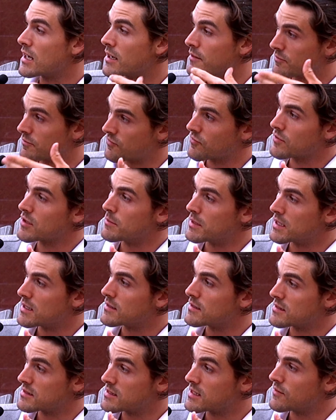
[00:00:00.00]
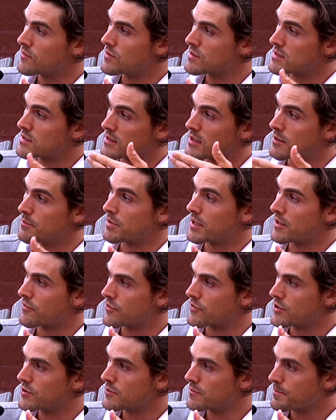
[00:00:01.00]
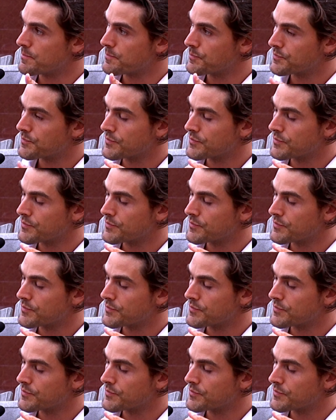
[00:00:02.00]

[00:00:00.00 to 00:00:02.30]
and I'm committed to Stevens to come play for you,